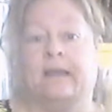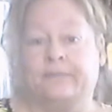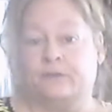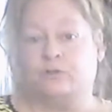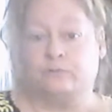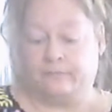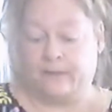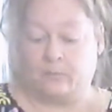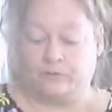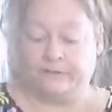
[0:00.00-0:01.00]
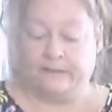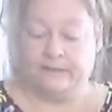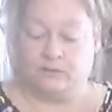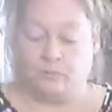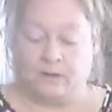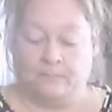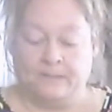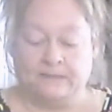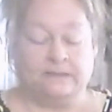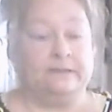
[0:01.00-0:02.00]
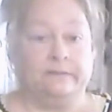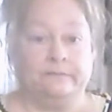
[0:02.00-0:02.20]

not the 2 flours that it's recommending.